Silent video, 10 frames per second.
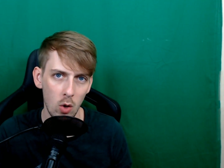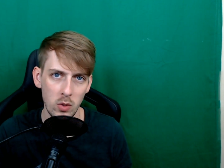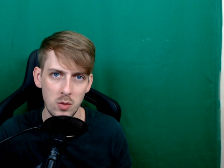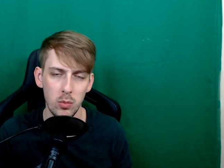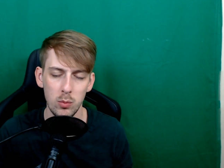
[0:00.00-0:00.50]

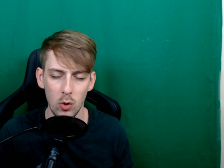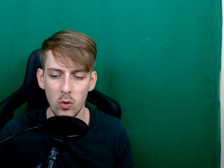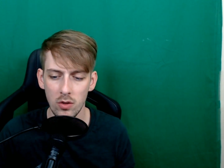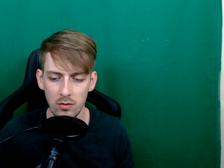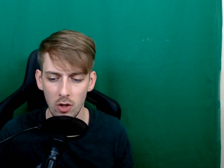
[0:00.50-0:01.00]
which
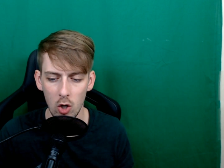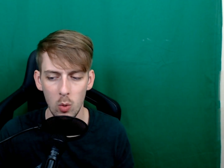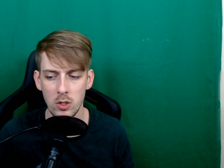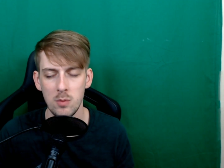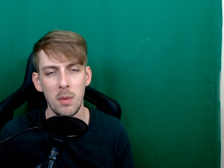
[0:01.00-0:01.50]
broke the flow,
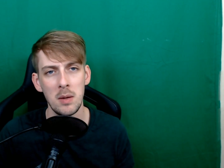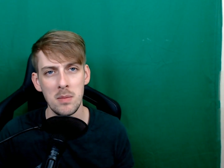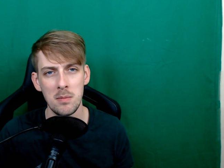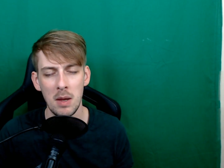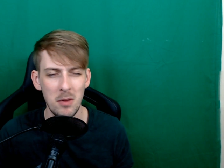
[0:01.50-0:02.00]
which made
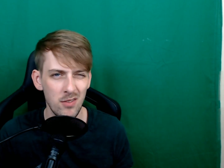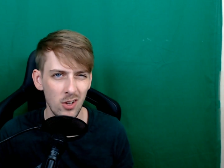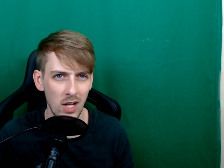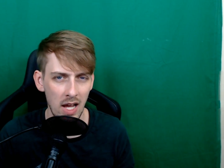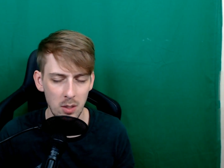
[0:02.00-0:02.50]
me feel
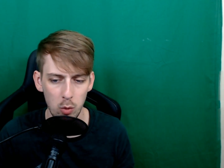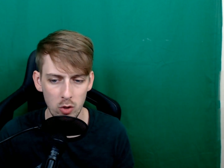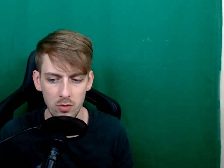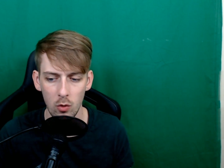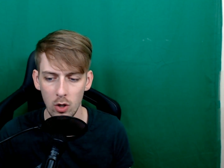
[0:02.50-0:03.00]
like I had to
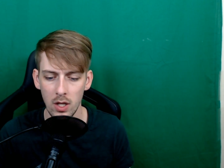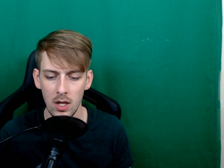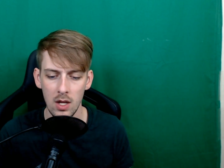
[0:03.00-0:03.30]
push forward.